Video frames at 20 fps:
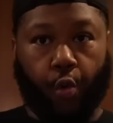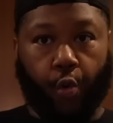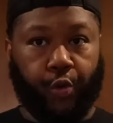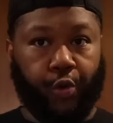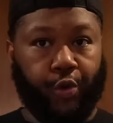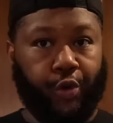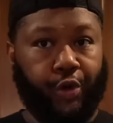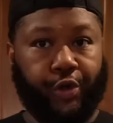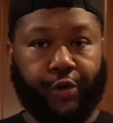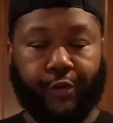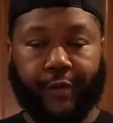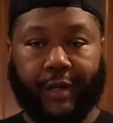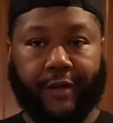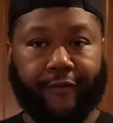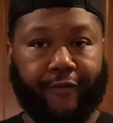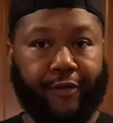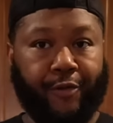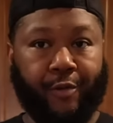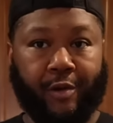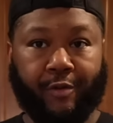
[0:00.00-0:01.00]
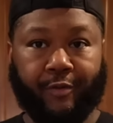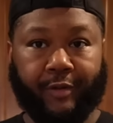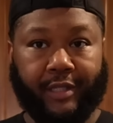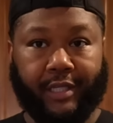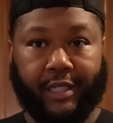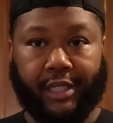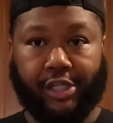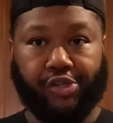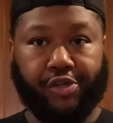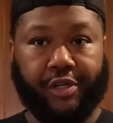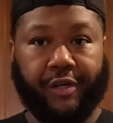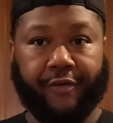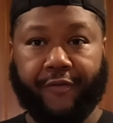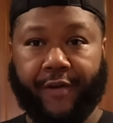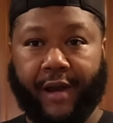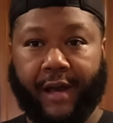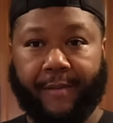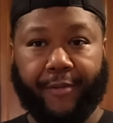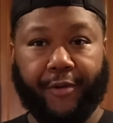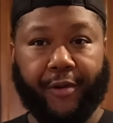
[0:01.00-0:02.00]
You can do whatever you want with these. You can
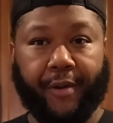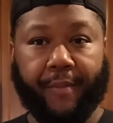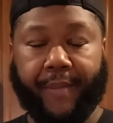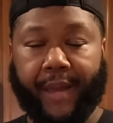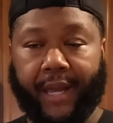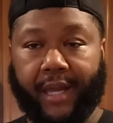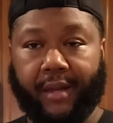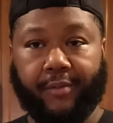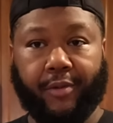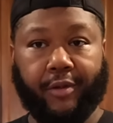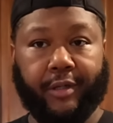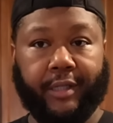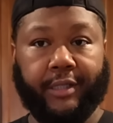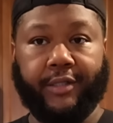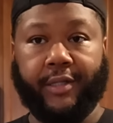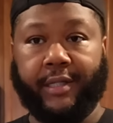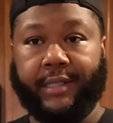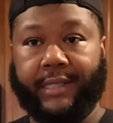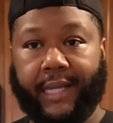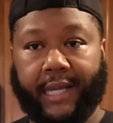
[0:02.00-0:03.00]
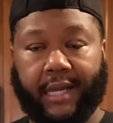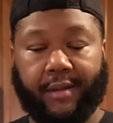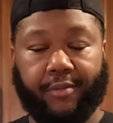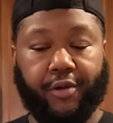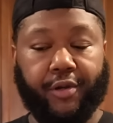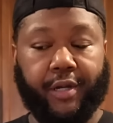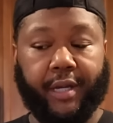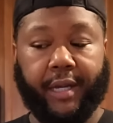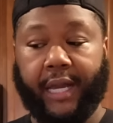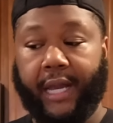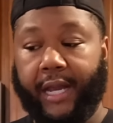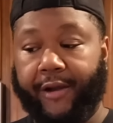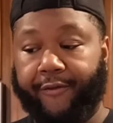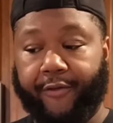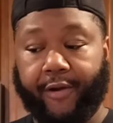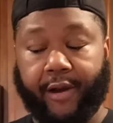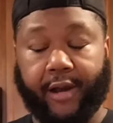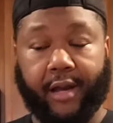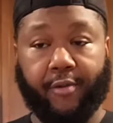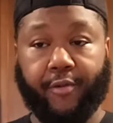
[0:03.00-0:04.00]
fry them, you can bake them, you can saute them, you can air
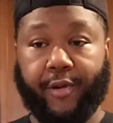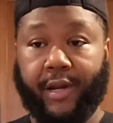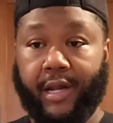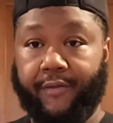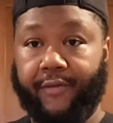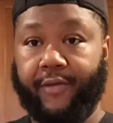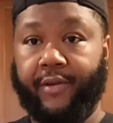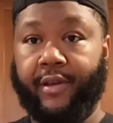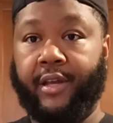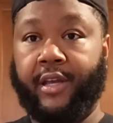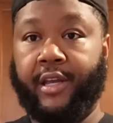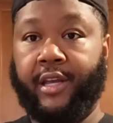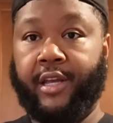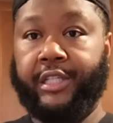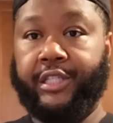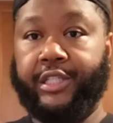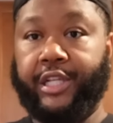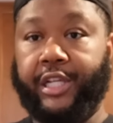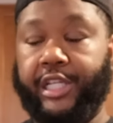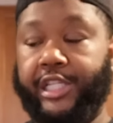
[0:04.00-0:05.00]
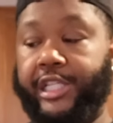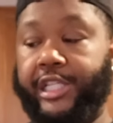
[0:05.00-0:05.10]
fry them, whatever. Turkey